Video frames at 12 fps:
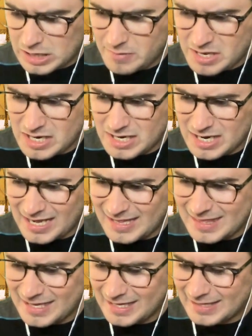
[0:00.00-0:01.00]
I mean, I
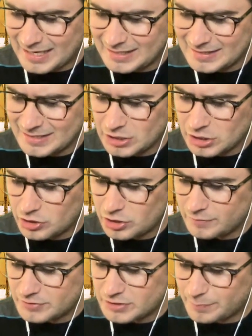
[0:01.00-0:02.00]
think that he's in a good
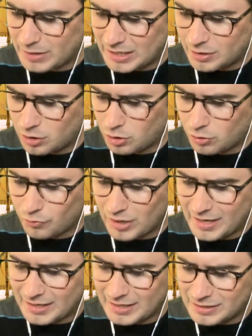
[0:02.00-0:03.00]
enough spot
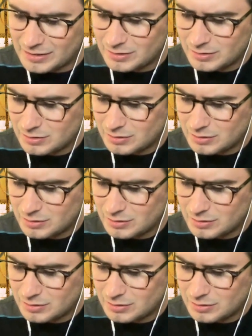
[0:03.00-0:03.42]
already